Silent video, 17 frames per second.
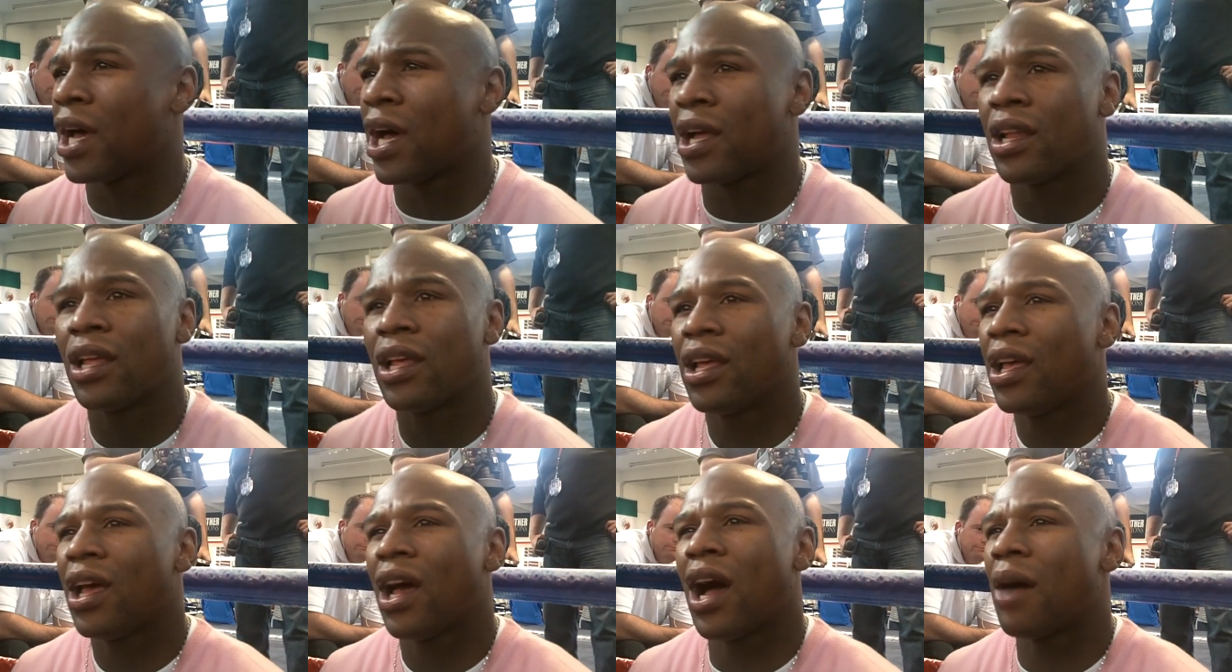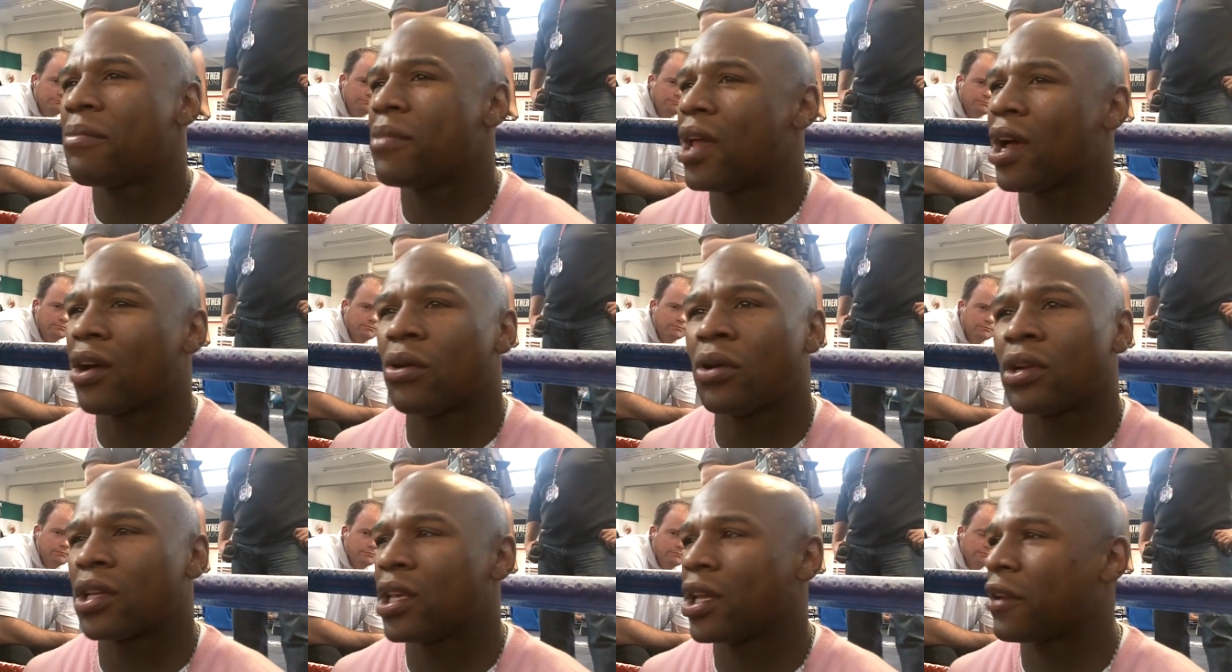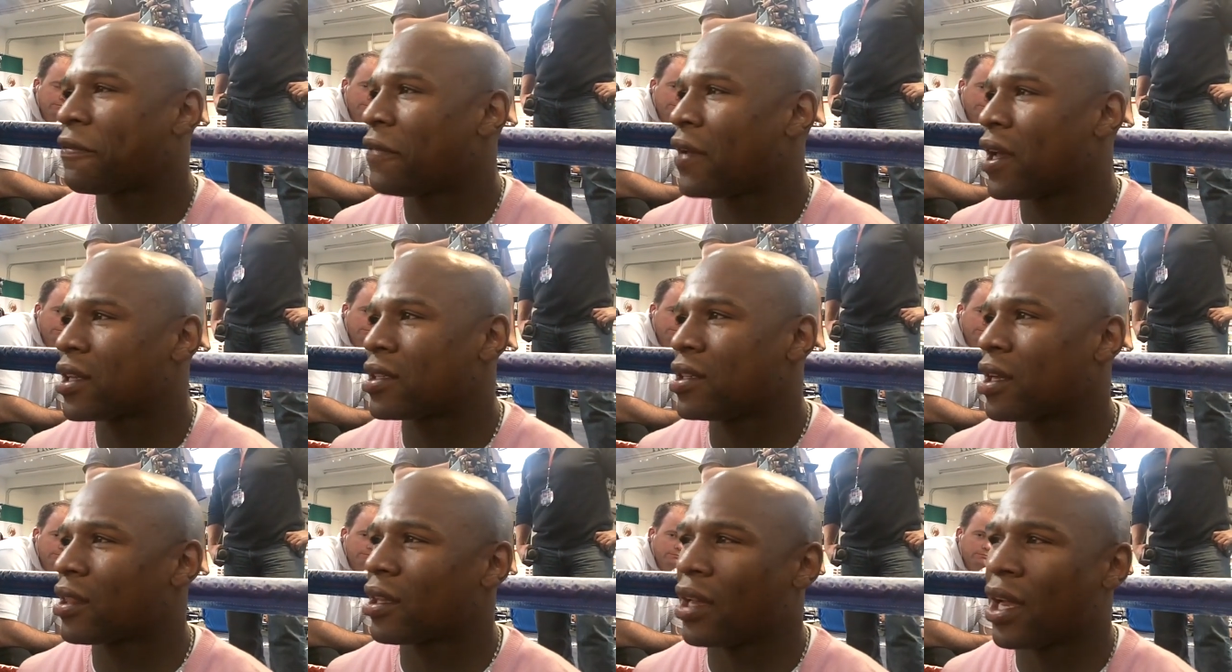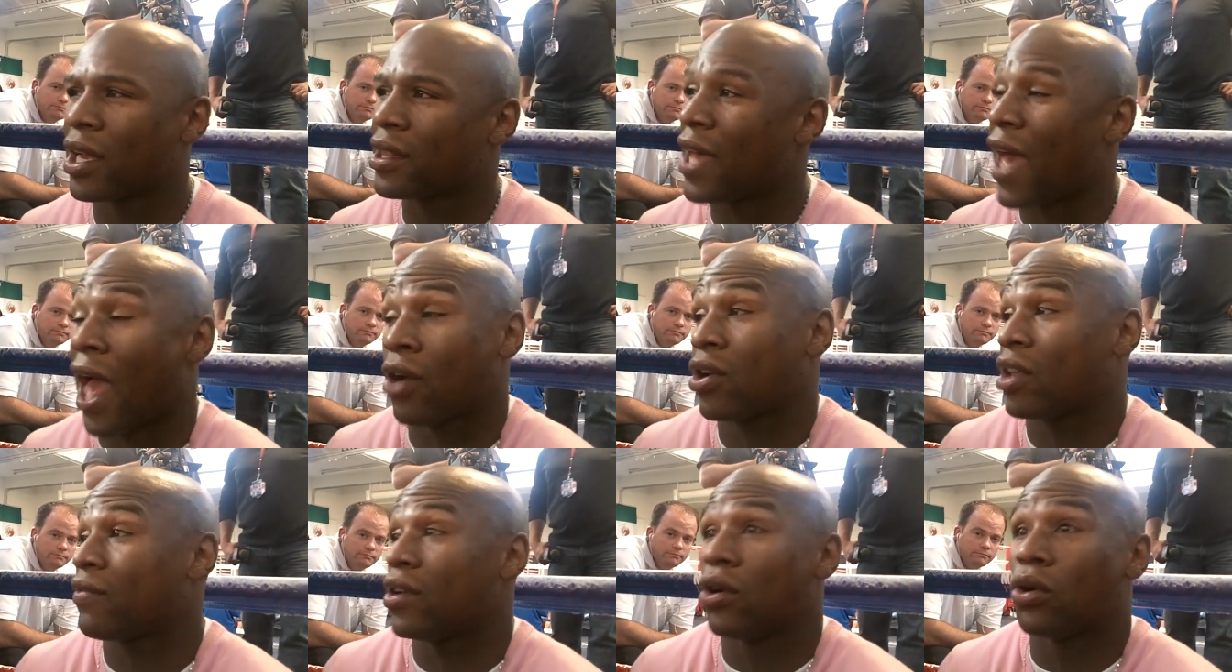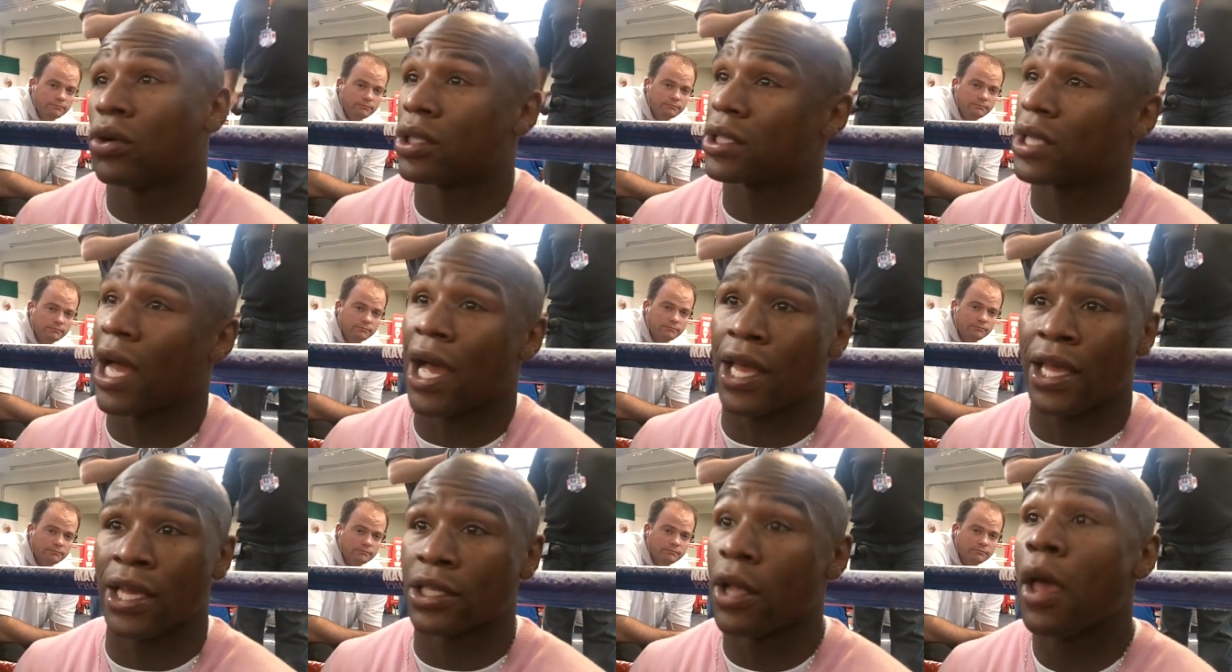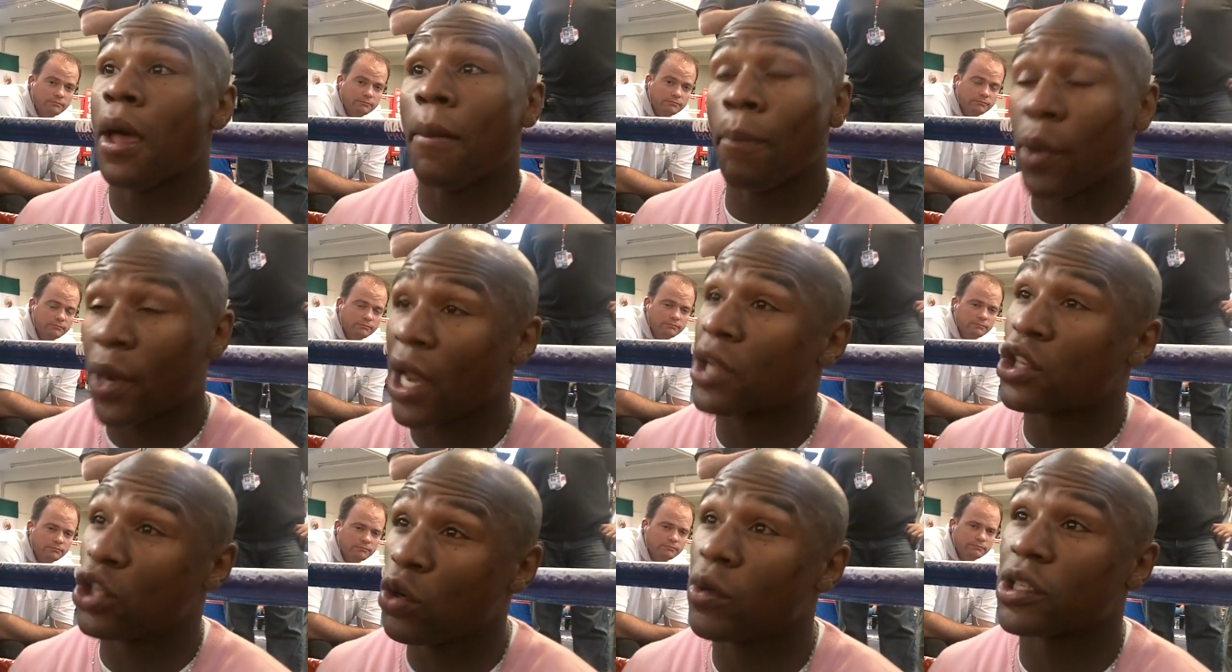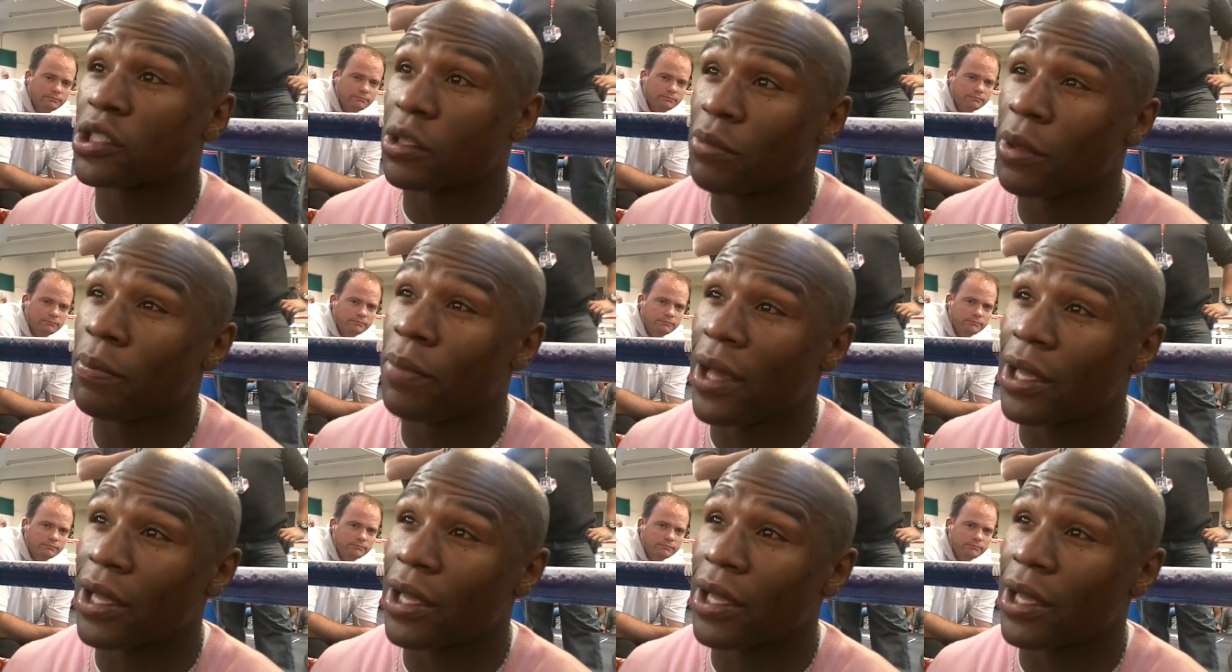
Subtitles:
not. I'm not going to get a fan's nothing like that. I don't even know who this guy is, but I do wish him the